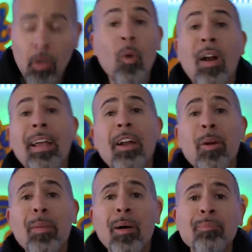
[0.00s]
You know what I care
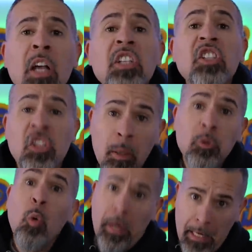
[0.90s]
about? Sub
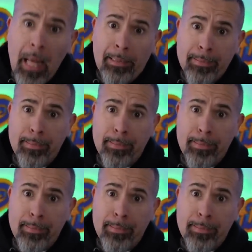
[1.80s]
$20.